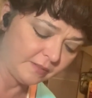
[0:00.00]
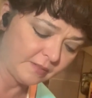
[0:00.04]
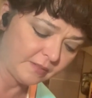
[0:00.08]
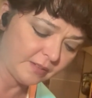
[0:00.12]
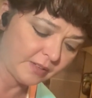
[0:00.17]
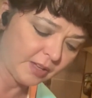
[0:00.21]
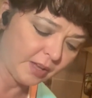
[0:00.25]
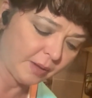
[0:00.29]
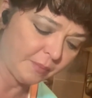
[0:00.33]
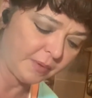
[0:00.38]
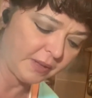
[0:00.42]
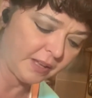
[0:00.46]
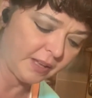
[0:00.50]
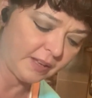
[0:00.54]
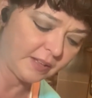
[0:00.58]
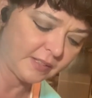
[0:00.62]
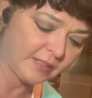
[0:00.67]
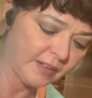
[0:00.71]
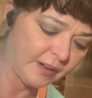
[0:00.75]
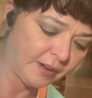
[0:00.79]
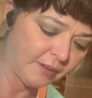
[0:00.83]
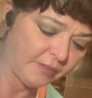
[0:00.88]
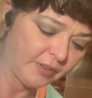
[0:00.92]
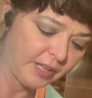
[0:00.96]
cupcakes
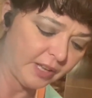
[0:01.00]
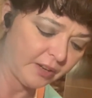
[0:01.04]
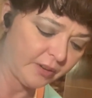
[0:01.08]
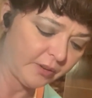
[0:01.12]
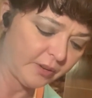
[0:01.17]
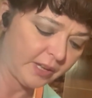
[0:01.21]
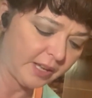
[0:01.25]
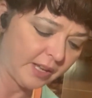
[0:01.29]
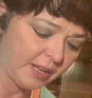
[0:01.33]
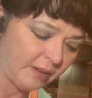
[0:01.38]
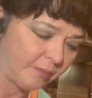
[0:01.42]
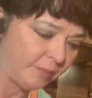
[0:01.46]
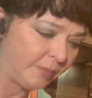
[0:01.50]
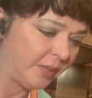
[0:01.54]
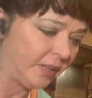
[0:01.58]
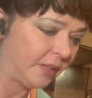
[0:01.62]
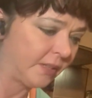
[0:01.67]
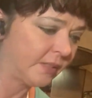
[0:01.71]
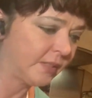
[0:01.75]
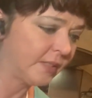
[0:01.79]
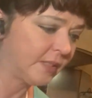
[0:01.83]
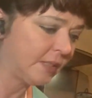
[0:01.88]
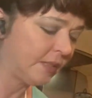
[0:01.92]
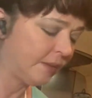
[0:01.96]
out of a yellow cake
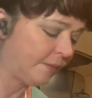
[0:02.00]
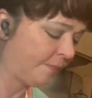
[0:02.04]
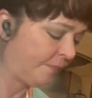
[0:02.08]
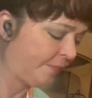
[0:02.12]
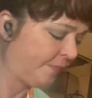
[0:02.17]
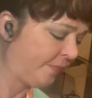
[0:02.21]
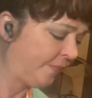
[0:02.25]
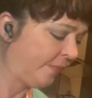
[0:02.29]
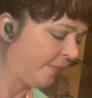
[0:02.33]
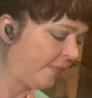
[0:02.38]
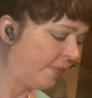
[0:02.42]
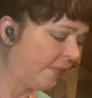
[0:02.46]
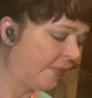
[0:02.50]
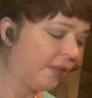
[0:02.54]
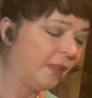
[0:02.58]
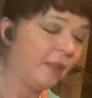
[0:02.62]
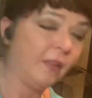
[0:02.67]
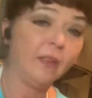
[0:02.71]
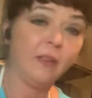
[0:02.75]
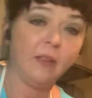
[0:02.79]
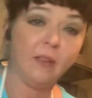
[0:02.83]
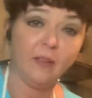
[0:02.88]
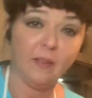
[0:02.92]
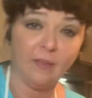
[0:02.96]
mix
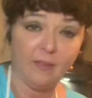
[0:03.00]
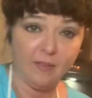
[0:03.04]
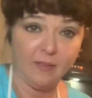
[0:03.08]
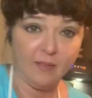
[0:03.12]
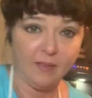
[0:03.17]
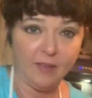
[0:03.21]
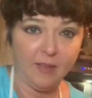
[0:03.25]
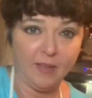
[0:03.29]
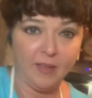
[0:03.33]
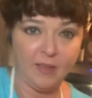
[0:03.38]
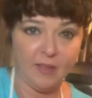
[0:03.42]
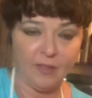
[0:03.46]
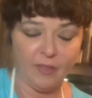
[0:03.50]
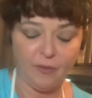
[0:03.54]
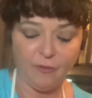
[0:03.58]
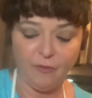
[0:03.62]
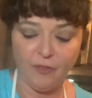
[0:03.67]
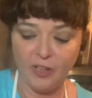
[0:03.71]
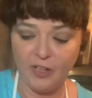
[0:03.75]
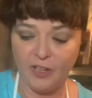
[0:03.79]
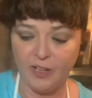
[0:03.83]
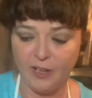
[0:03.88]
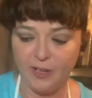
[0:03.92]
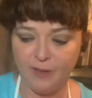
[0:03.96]
and the
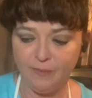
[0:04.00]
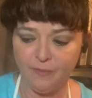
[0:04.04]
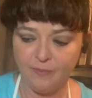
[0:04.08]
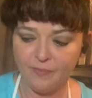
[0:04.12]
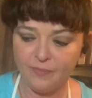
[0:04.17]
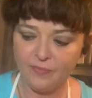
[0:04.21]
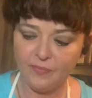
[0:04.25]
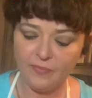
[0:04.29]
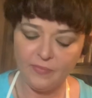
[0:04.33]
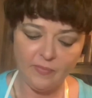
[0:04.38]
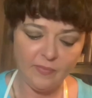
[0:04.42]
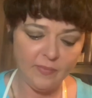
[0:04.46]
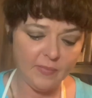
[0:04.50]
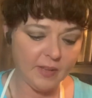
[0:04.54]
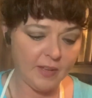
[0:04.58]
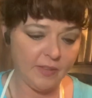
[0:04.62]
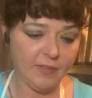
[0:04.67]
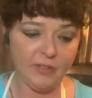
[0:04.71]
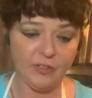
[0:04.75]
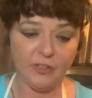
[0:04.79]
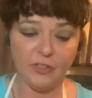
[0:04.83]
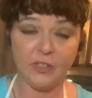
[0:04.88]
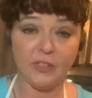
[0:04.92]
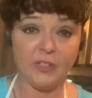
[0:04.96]
filling, and
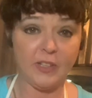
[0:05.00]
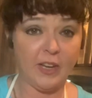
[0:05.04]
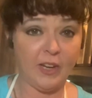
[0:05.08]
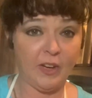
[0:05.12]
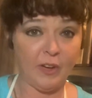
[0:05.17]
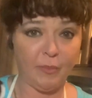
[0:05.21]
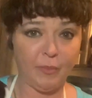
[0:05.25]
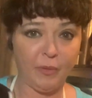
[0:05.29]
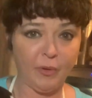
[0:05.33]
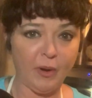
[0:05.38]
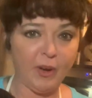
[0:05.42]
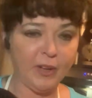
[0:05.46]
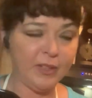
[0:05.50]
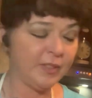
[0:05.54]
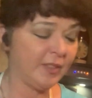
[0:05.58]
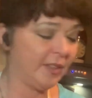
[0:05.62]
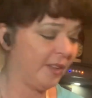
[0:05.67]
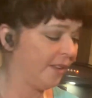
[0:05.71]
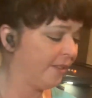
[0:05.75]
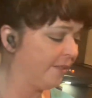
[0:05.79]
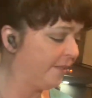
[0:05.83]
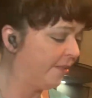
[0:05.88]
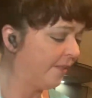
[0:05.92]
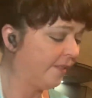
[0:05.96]
then just heat up your
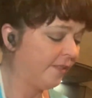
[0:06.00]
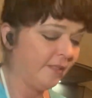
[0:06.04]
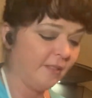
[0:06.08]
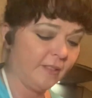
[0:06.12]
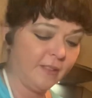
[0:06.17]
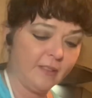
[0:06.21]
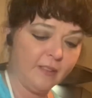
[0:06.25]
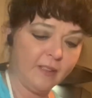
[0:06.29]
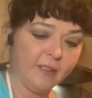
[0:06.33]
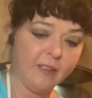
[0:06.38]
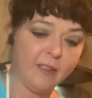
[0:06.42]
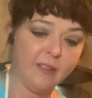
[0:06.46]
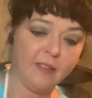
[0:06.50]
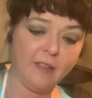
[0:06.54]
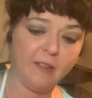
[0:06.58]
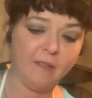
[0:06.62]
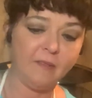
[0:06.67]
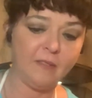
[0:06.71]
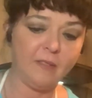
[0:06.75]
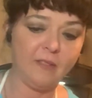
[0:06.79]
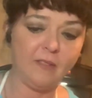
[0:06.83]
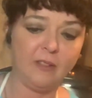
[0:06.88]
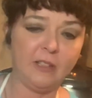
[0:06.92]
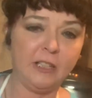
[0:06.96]
icing.
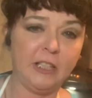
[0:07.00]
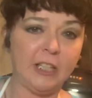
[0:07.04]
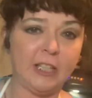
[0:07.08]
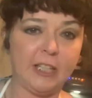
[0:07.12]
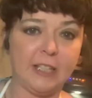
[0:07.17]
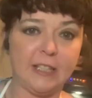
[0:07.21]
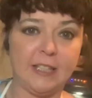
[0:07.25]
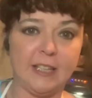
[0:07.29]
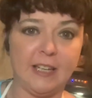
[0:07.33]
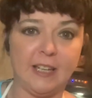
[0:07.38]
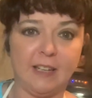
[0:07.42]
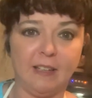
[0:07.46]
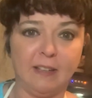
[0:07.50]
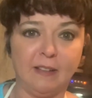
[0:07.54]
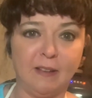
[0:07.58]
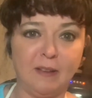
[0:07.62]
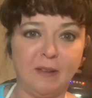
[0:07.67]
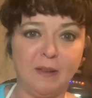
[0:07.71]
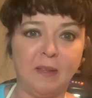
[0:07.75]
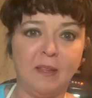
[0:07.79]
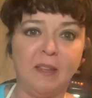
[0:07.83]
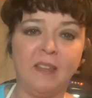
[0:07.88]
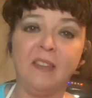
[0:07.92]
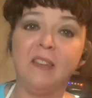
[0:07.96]
Look at
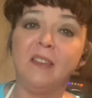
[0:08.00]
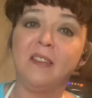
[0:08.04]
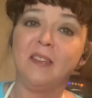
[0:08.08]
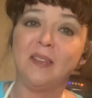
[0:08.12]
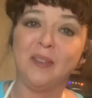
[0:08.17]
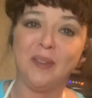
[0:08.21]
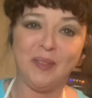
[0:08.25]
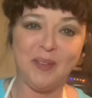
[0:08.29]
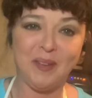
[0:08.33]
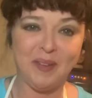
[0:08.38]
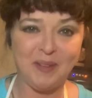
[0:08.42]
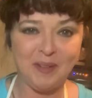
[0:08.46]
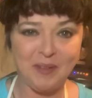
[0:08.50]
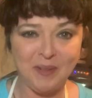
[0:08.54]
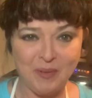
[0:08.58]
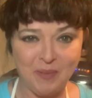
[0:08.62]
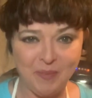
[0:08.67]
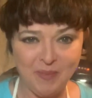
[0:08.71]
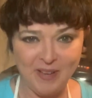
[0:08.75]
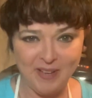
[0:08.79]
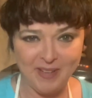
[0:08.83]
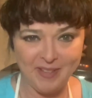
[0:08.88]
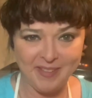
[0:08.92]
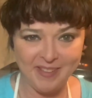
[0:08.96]
that. Is that not
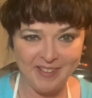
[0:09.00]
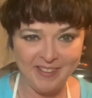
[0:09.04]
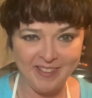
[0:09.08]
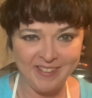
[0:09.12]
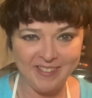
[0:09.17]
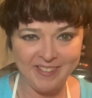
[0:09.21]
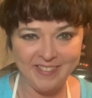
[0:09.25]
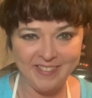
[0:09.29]
amazing?